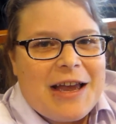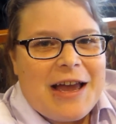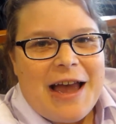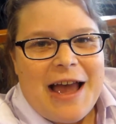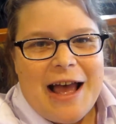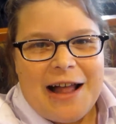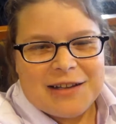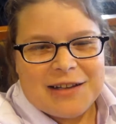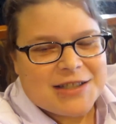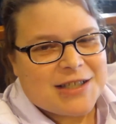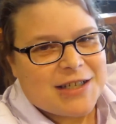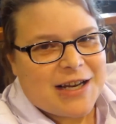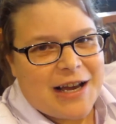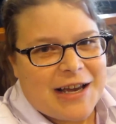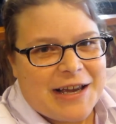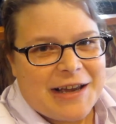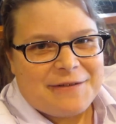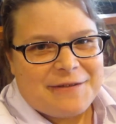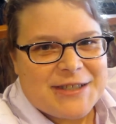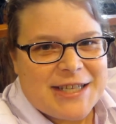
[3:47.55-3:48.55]
Alice and
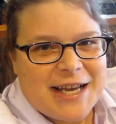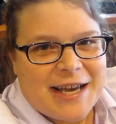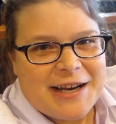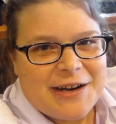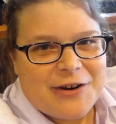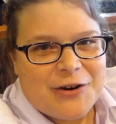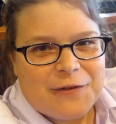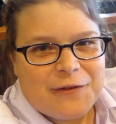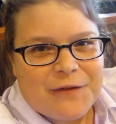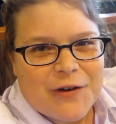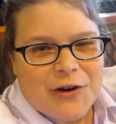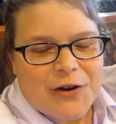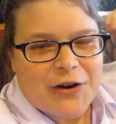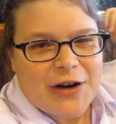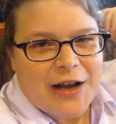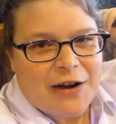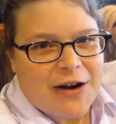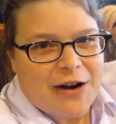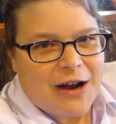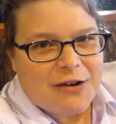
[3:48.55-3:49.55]
I have sat here and figured
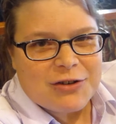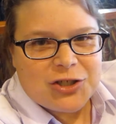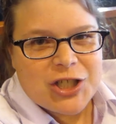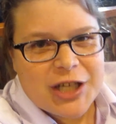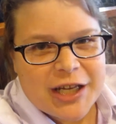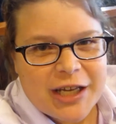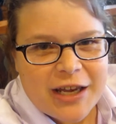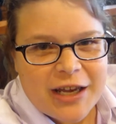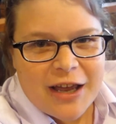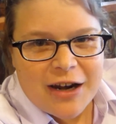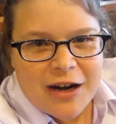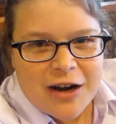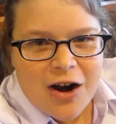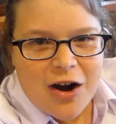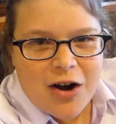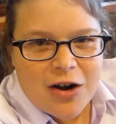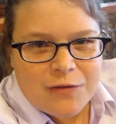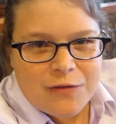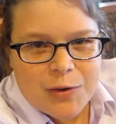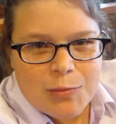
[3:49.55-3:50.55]
out how she can get a
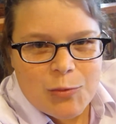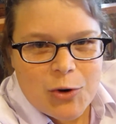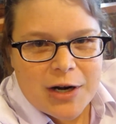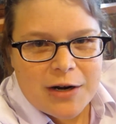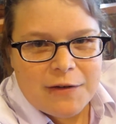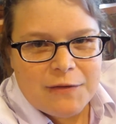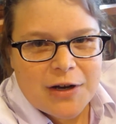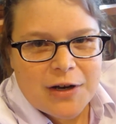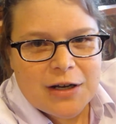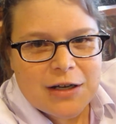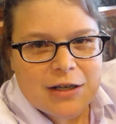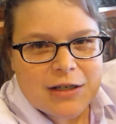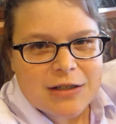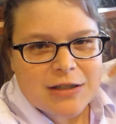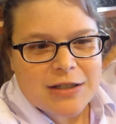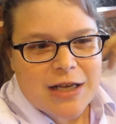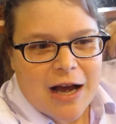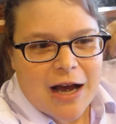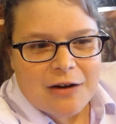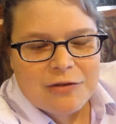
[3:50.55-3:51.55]
car from one of
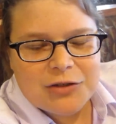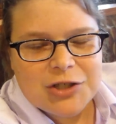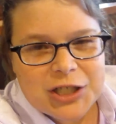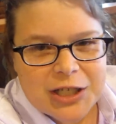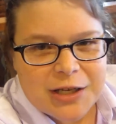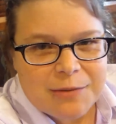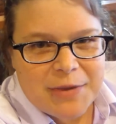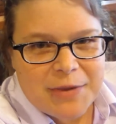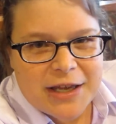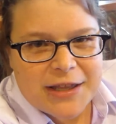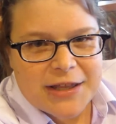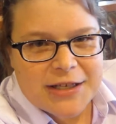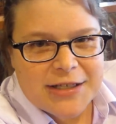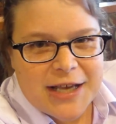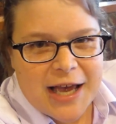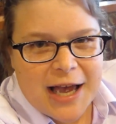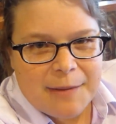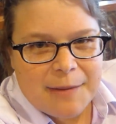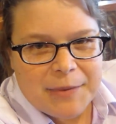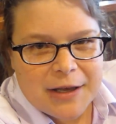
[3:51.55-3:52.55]
us, how she can make this
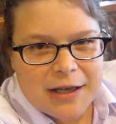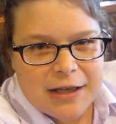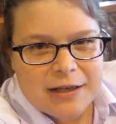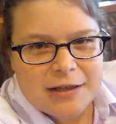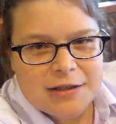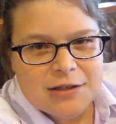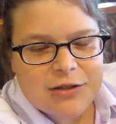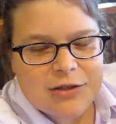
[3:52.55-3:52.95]
happen.